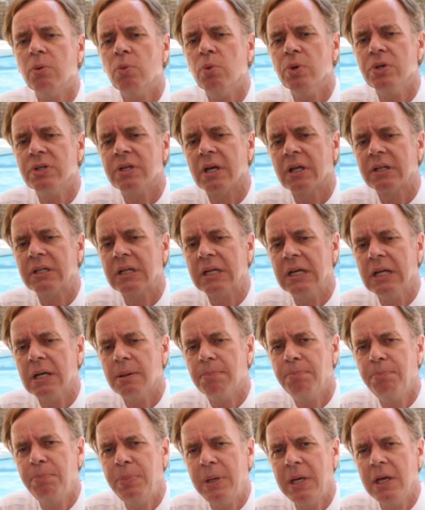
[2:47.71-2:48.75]
resulting in
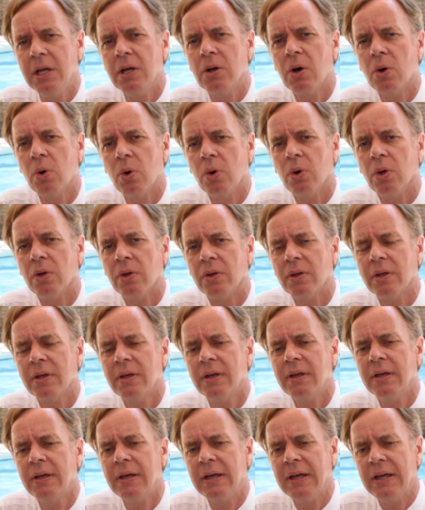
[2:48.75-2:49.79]
a pinhole
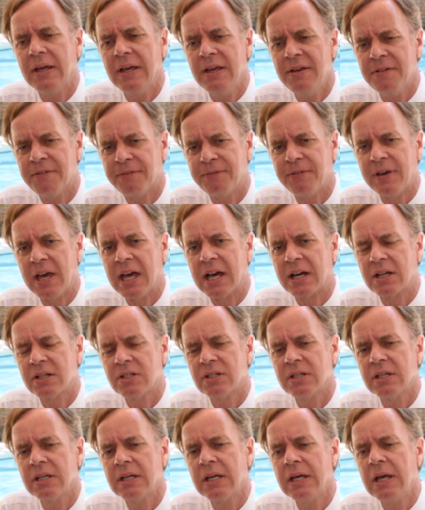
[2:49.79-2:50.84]

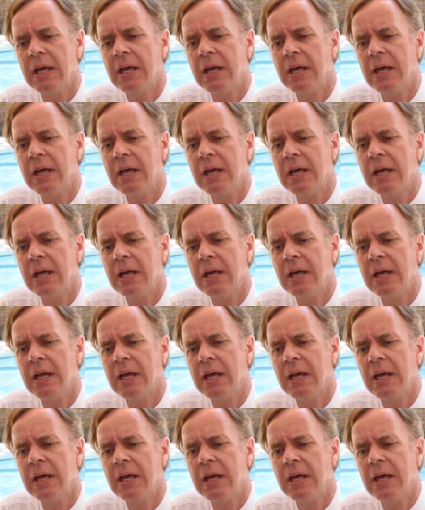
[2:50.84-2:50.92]
effect,